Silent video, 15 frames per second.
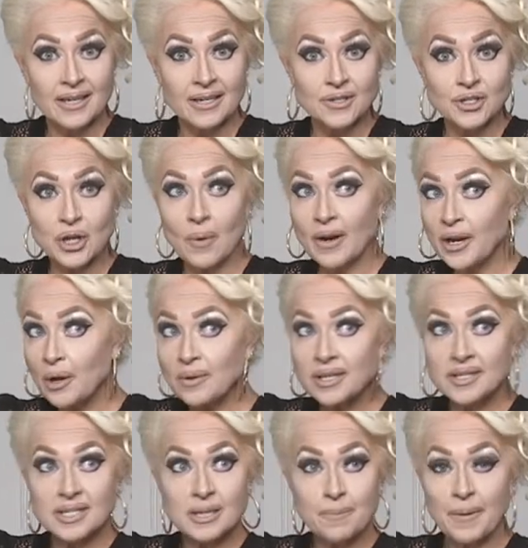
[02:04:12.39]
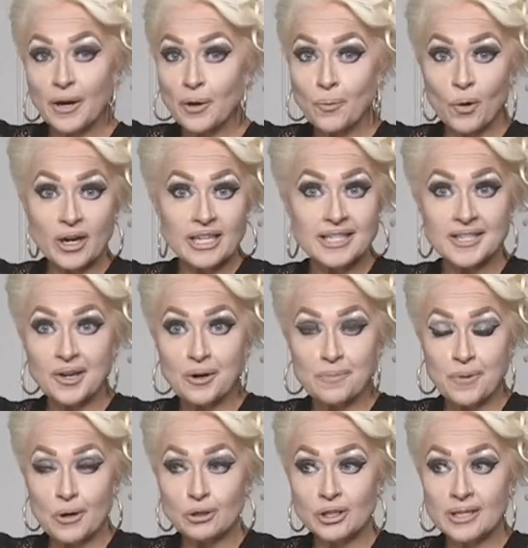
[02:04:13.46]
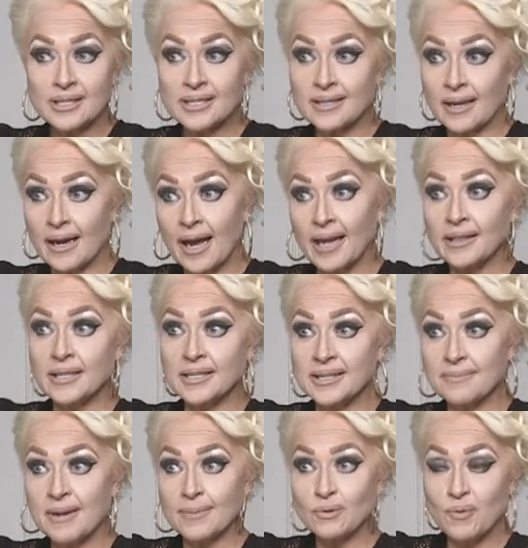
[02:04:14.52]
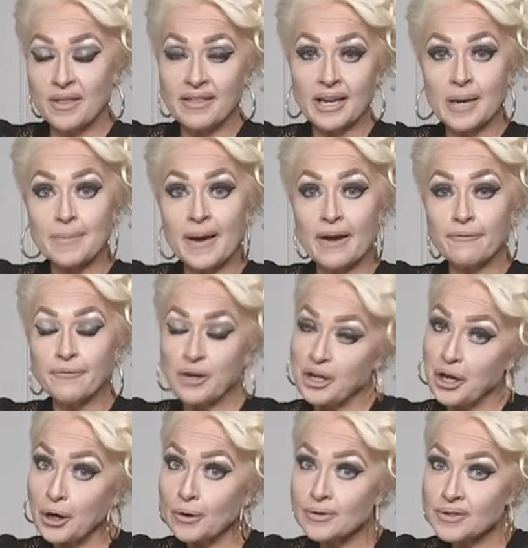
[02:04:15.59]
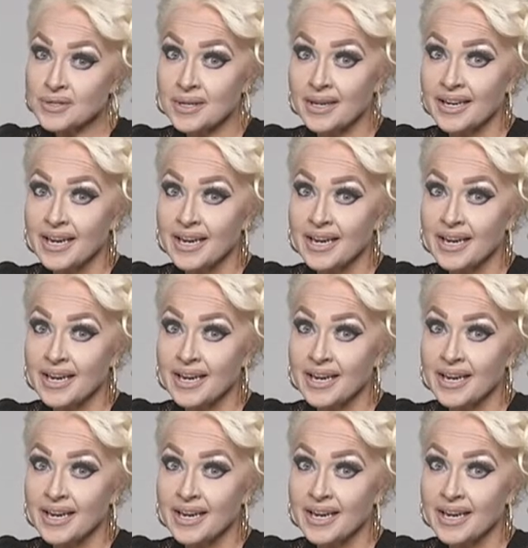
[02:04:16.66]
So I know this is a bigger, more considered purchase, the kind that sometimes we think about for years,